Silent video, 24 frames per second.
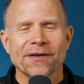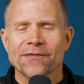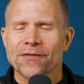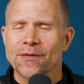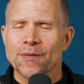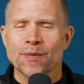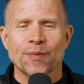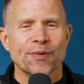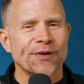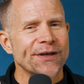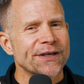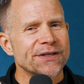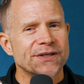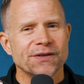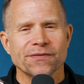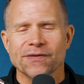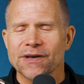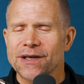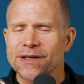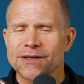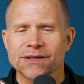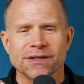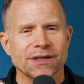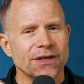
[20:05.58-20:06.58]
from a place of
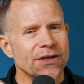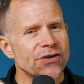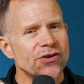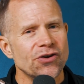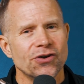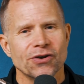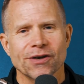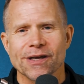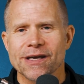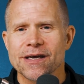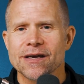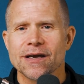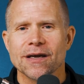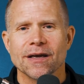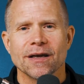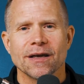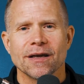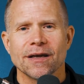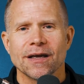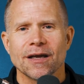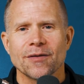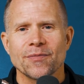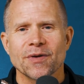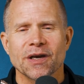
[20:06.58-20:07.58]
insecurity,
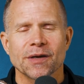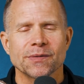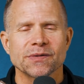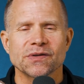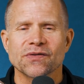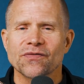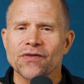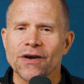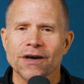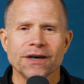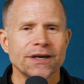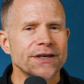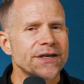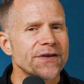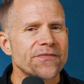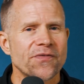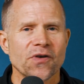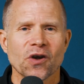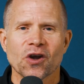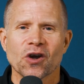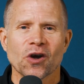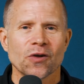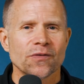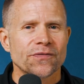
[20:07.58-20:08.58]
it becomes very
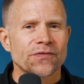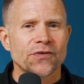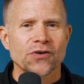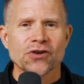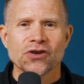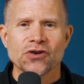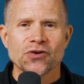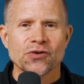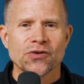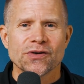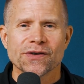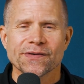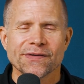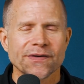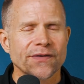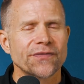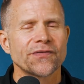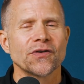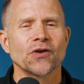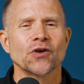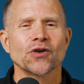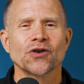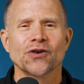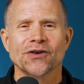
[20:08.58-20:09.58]
difficult for you to
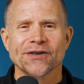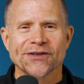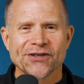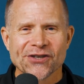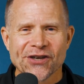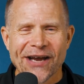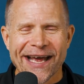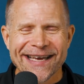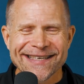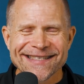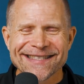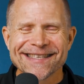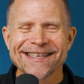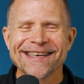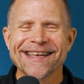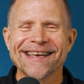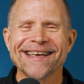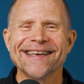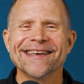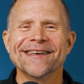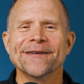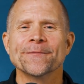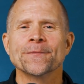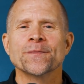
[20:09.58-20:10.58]
fulfill your
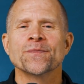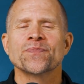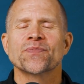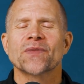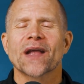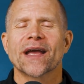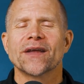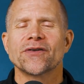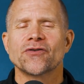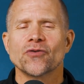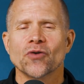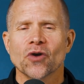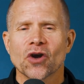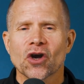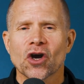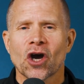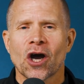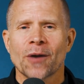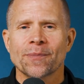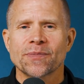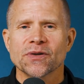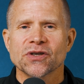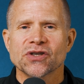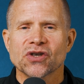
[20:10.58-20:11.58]
destiny and to
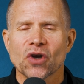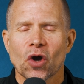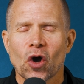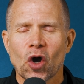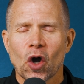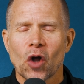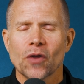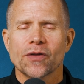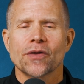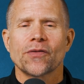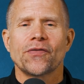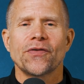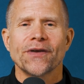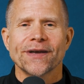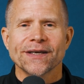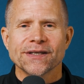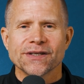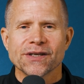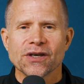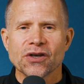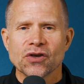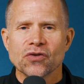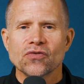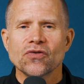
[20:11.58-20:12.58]
accomplish all the
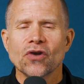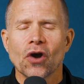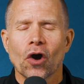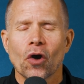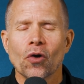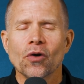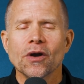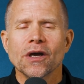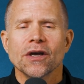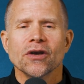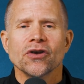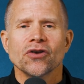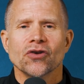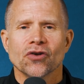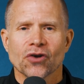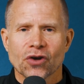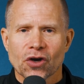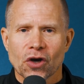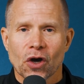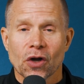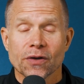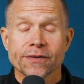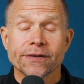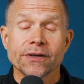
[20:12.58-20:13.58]
things that you know you're
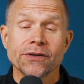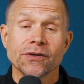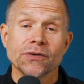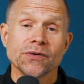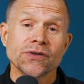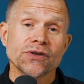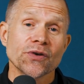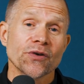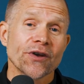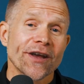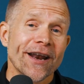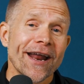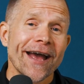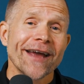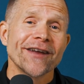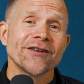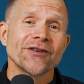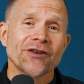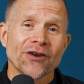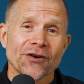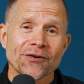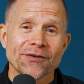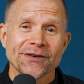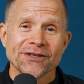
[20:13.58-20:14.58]
called to do. So can I
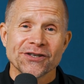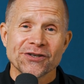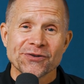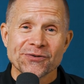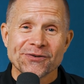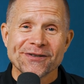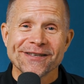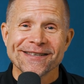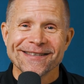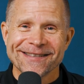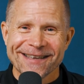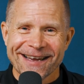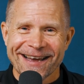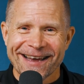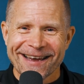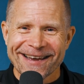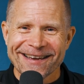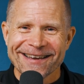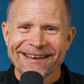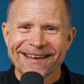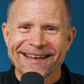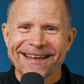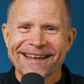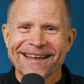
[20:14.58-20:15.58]
encourage you
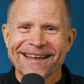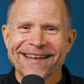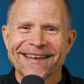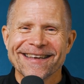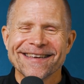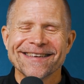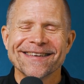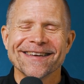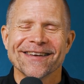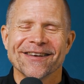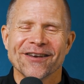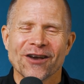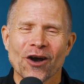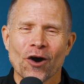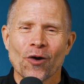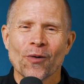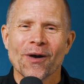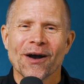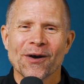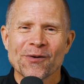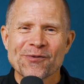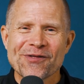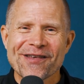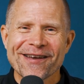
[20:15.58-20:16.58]
today to go
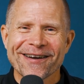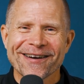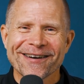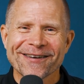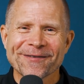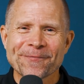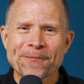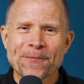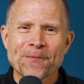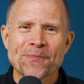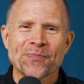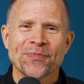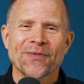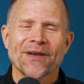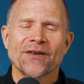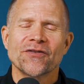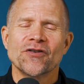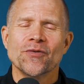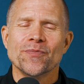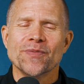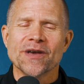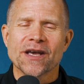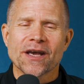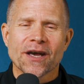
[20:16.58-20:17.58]
out there,
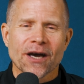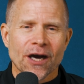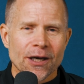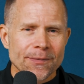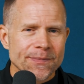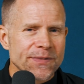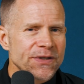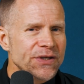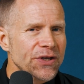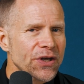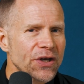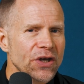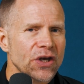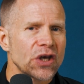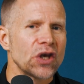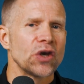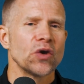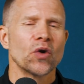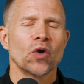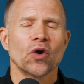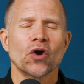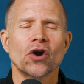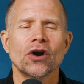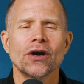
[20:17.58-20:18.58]
to become
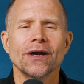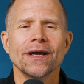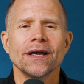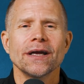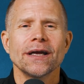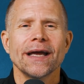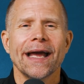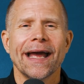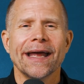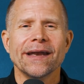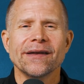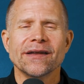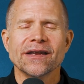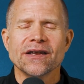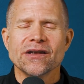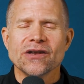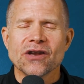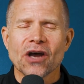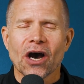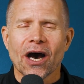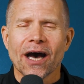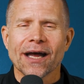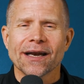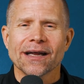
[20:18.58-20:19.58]
secure, and to
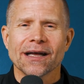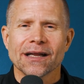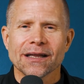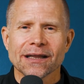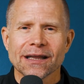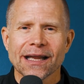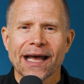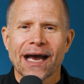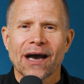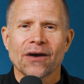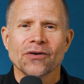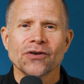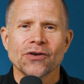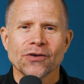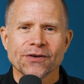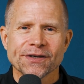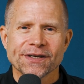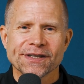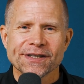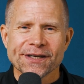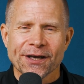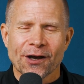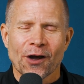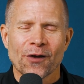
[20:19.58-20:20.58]
not allow
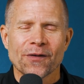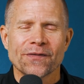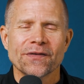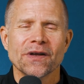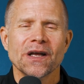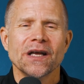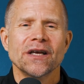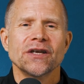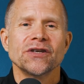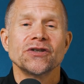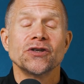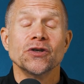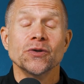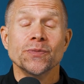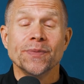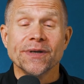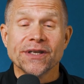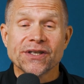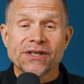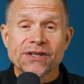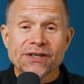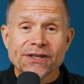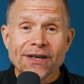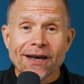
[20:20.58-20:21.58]
yourself to be
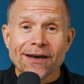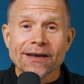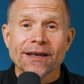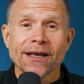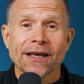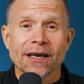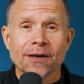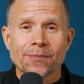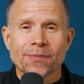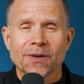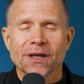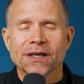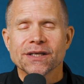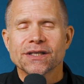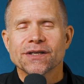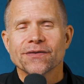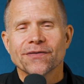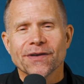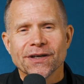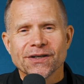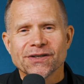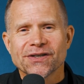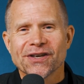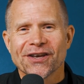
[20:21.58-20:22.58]
stuck in a place of
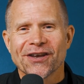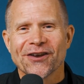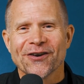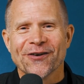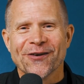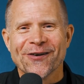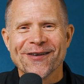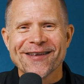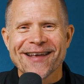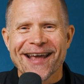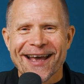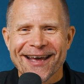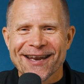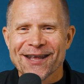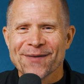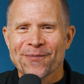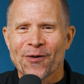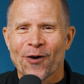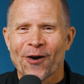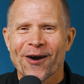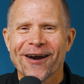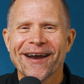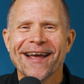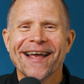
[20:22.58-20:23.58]
insecurity
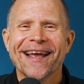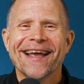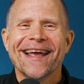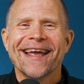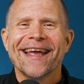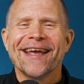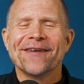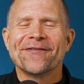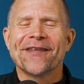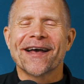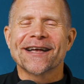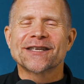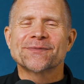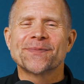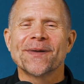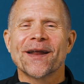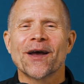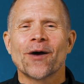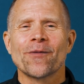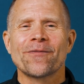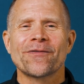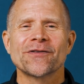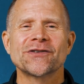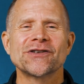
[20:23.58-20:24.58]
anymore. If that's been
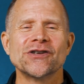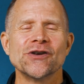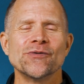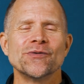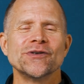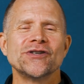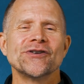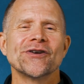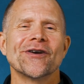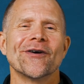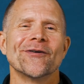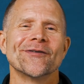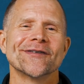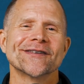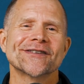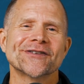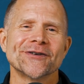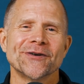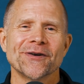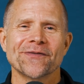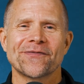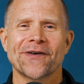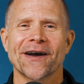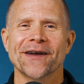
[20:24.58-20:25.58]
helpful to you, would you go to
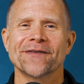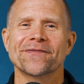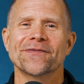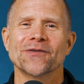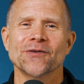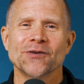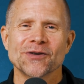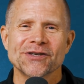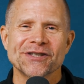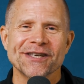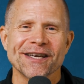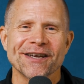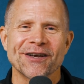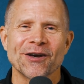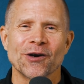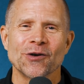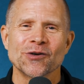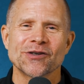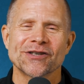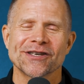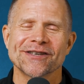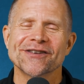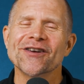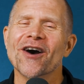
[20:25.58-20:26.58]

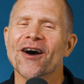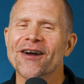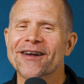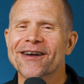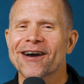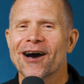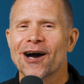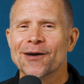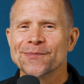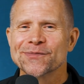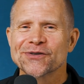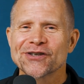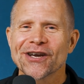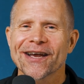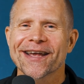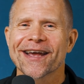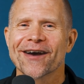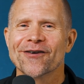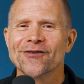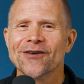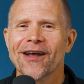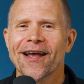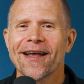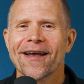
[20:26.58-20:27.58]
certifiedflourishingcoach.com, check
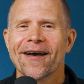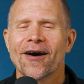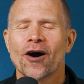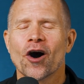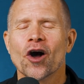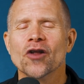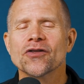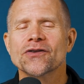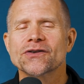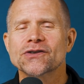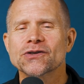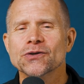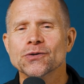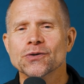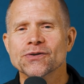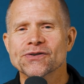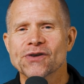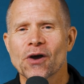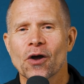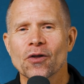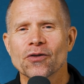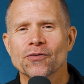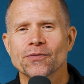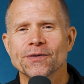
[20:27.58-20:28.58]
out all the tools,
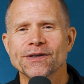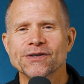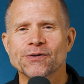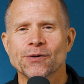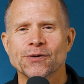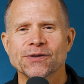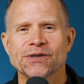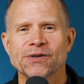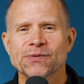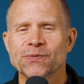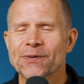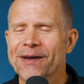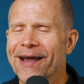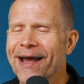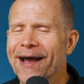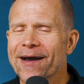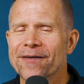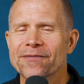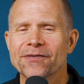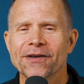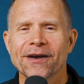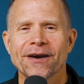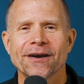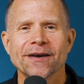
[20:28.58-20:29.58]
all the resources we
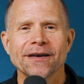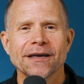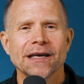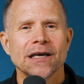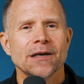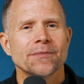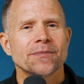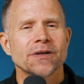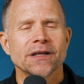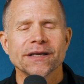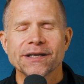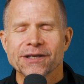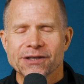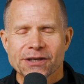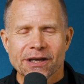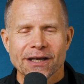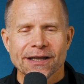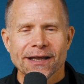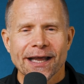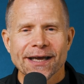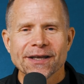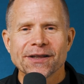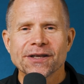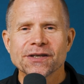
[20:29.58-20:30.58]
have there. Please
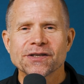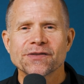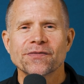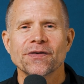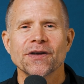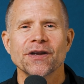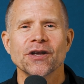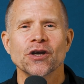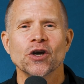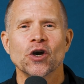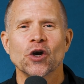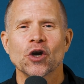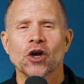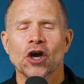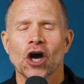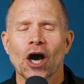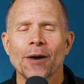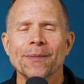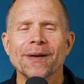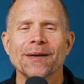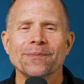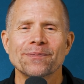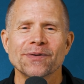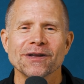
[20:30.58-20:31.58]
like this video,
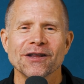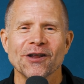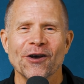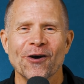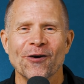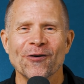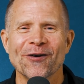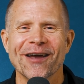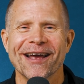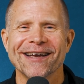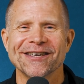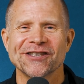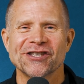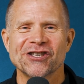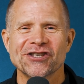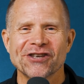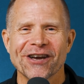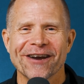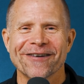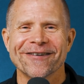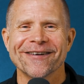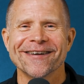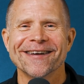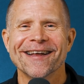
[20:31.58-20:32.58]
comment below, and
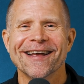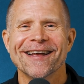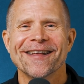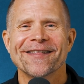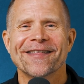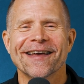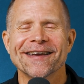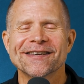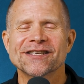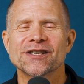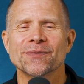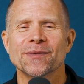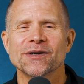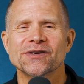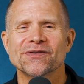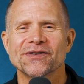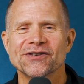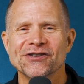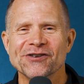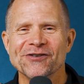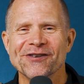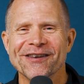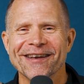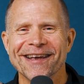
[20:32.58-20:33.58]
share it. Thanks so much
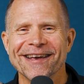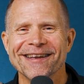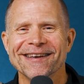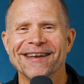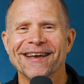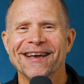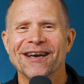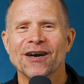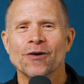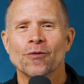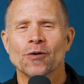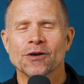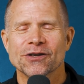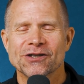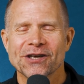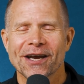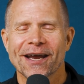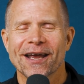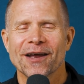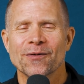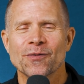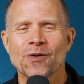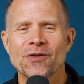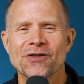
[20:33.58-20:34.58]
for tuning in. We'll
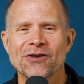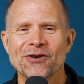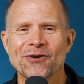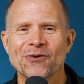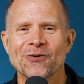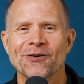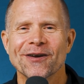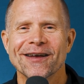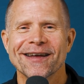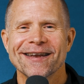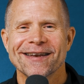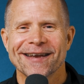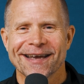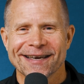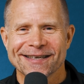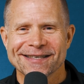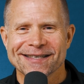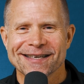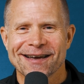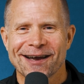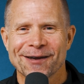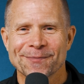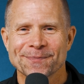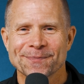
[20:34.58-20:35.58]
check in with you
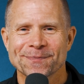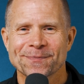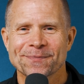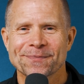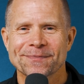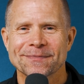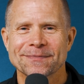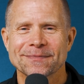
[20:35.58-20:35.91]
next time.